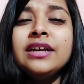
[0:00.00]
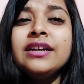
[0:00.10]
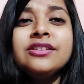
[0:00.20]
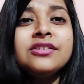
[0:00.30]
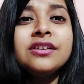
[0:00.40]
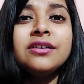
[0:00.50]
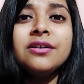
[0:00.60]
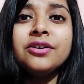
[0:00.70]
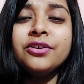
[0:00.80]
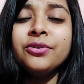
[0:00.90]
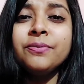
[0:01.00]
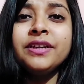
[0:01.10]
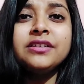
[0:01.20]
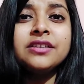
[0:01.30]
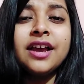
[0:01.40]
It's a, you know,
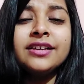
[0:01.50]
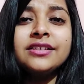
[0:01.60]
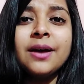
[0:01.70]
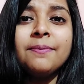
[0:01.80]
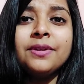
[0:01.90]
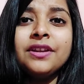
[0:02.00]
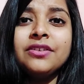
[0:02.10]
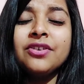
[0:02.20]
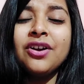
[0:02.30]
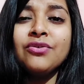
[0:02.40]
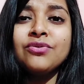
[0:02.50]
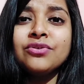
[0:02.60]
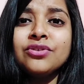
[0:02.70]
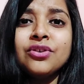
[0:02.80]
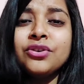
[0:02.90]
mid-sized company
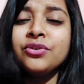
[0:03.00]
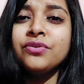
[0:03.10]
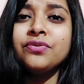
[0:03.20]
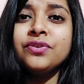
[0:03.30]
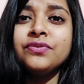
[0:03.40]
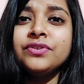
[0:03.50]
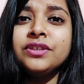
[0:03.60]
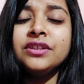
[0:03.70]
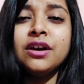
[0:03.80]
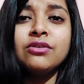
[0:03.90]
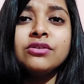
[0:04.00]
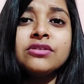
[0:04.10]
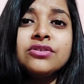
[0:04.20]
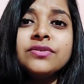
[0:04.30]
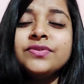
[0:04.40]
around,
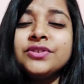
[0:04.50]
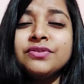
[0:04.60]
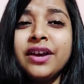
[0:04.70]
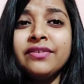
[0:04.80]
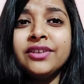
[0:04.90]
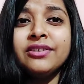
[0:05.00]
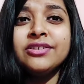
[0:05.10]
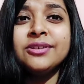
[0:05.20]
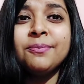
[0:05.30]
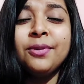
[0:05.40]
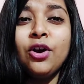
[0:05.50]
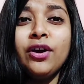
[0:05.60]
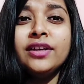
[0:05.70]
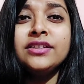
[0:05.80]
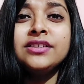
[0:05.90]
50,000 to 55,000
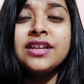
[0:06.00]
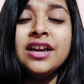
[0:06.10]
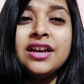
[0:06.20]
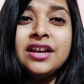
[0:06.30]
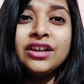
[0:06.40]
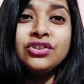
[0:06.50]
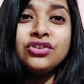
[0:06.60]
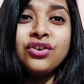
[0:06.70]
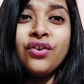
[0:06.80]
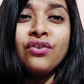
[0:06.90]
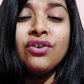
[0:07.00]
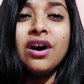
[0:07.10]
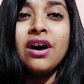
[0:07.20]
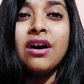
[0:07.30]
employees. So